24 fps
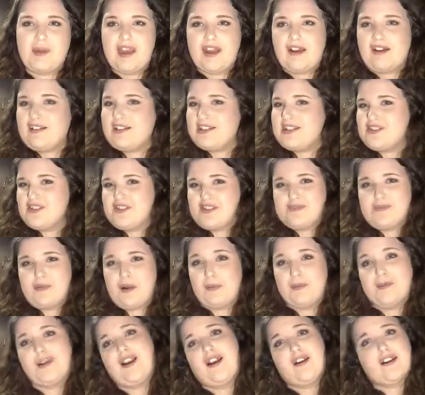pale, it's just
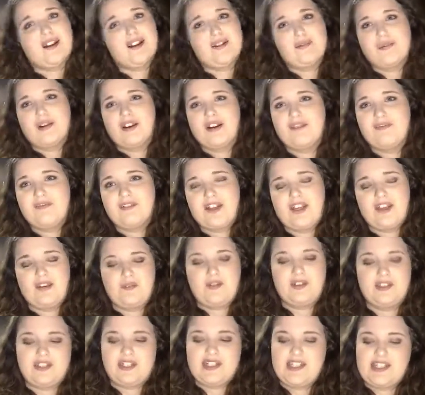probably not going to work for
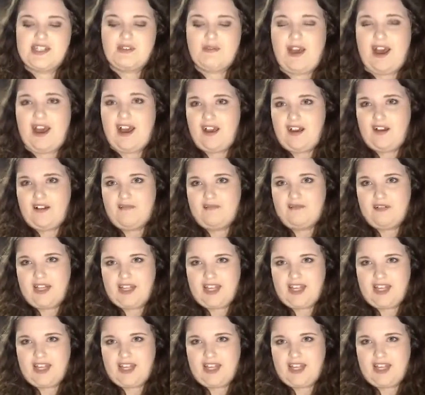you unless you have,